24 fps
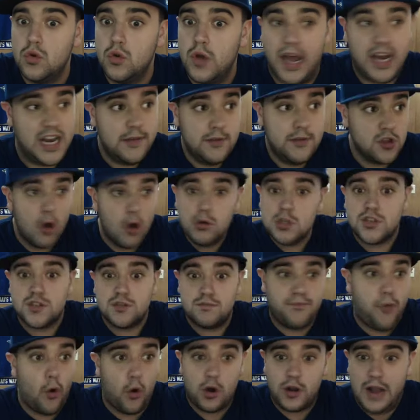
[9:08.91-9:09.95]
And even those
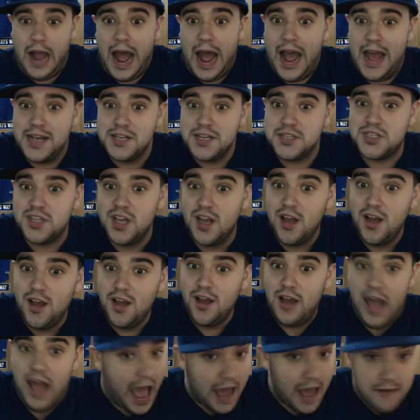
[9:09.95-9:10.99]
4 guys
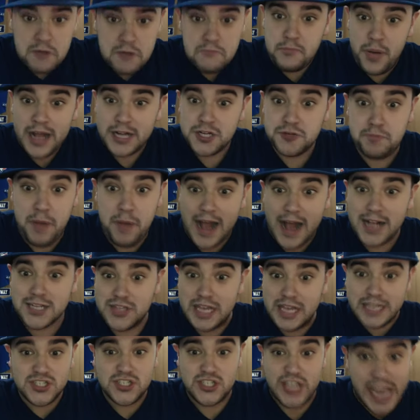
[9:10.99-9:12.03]
haven't pitched past
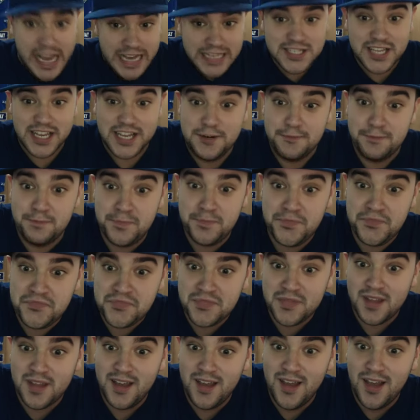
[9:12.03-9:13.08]
this season.
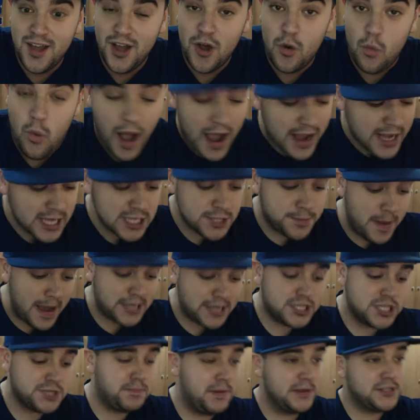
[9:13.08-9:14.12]
Waguespack
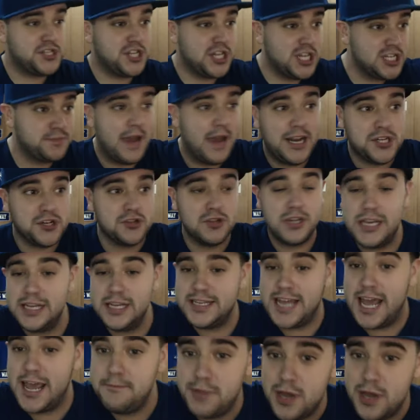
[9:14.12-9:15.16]
just pitching his major league
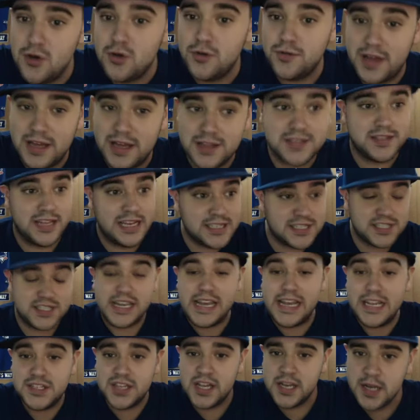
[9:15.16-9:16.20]
debut this
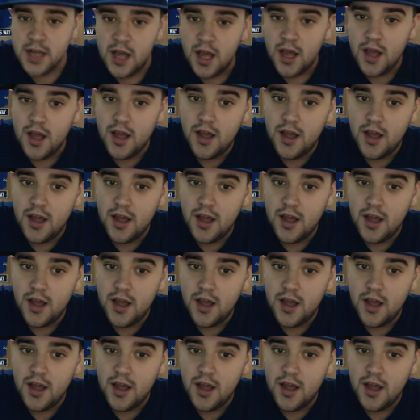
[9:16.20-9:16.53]
season.